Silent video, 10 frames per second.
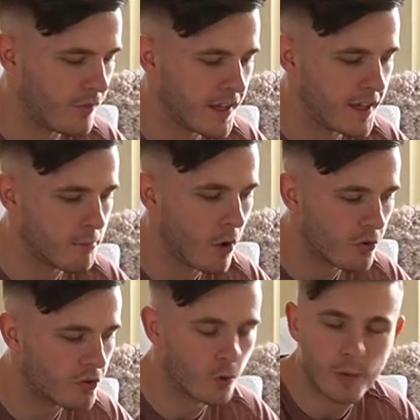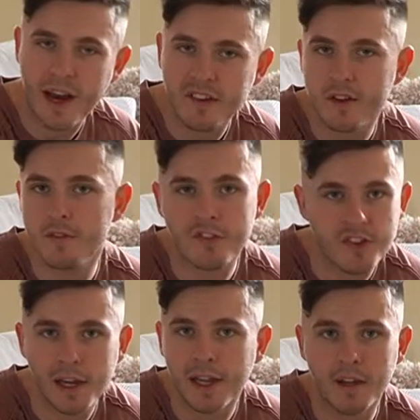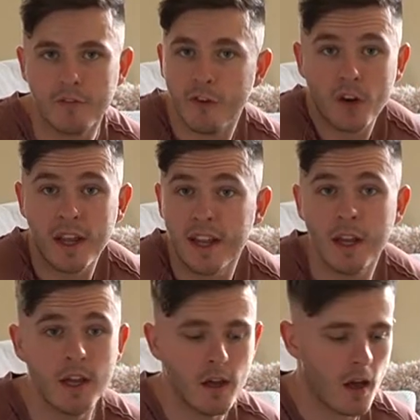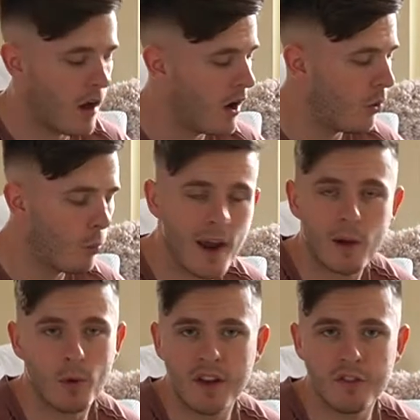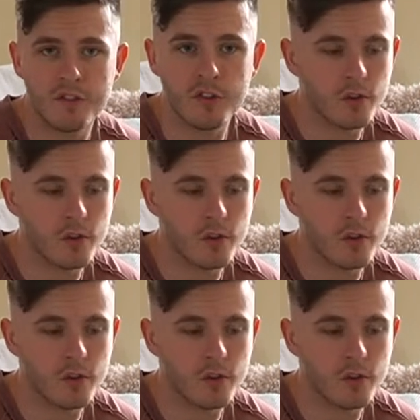The most creative, silly, funny way wins.